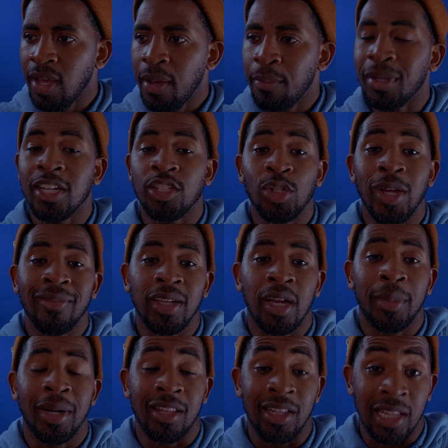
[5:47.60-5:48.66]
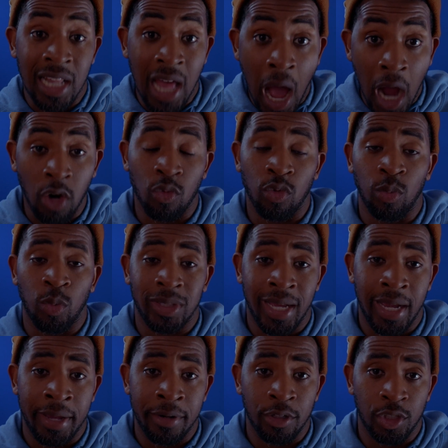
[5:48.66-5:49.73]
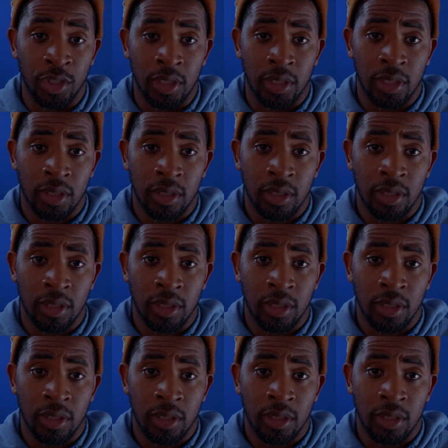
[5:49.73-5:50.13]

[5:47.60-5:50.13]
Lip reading: Because you have to come out of the locker room with that energy.